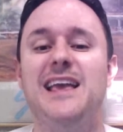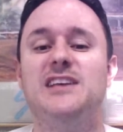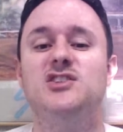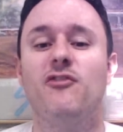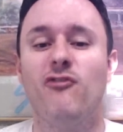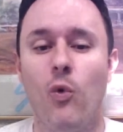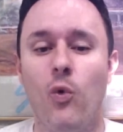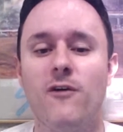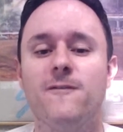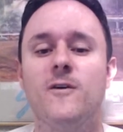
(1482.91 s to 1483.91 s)
he's
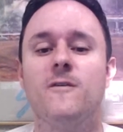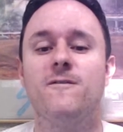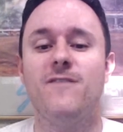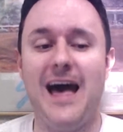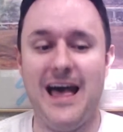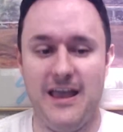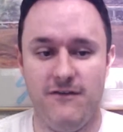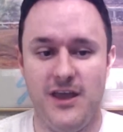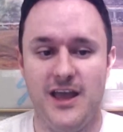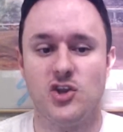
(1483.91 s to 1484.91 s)
4 for
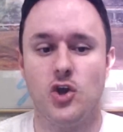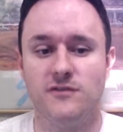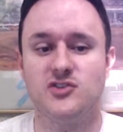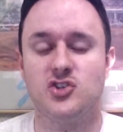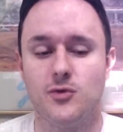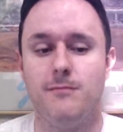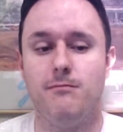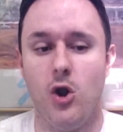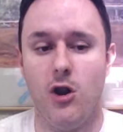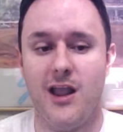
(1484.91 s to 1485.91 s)
5 at Gulfstream
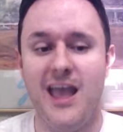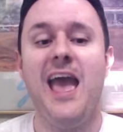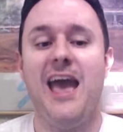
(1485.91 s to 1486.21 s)
Park.